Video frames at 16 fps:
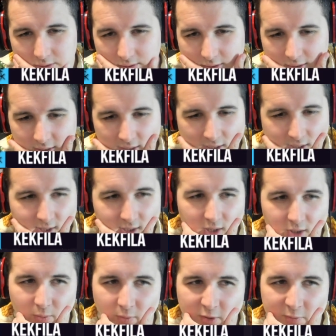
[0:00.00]
And I
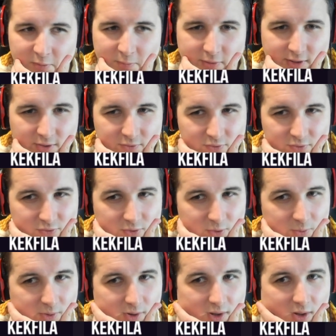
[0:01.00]
don't want to be put down to
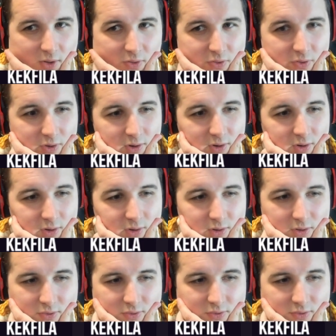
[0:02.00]
0 health here.
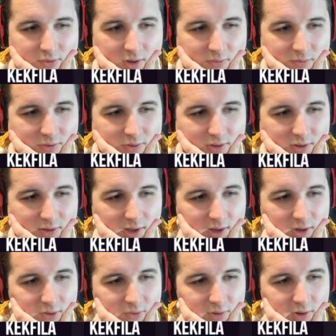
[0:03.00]
It's not really
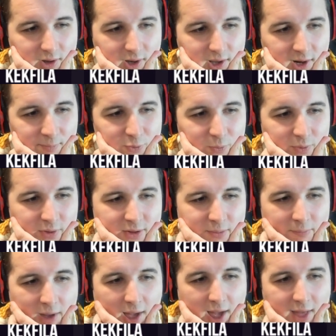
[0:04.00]
that great. And I'm doing the
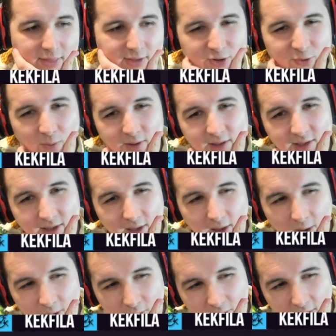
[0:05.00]
math. Do I need to
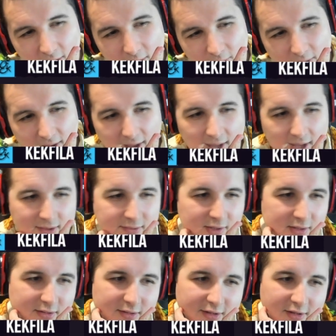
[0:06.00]
counter out and
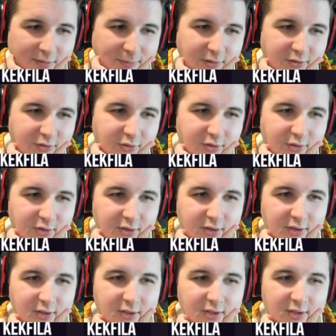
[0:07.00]
take the damage?
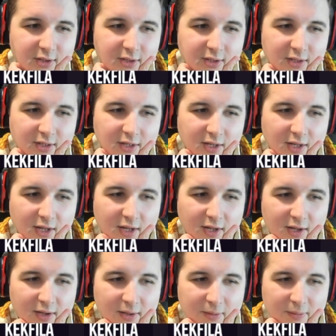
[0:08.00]

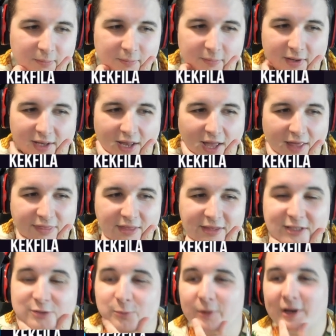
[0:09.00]
I think
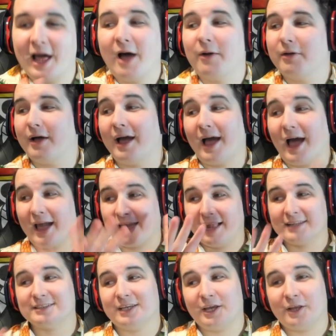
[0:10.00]
this one out. I got to
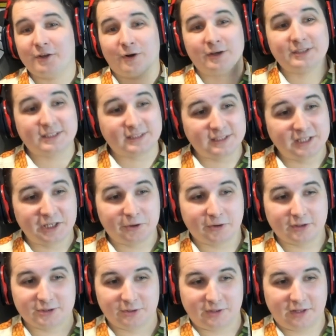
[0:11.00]
tell you, there is a
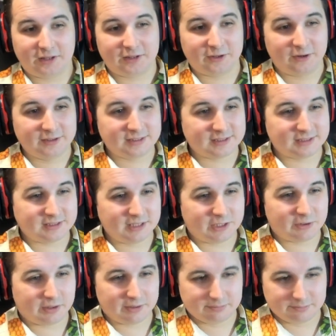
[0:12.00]
secret to that. There is a secret.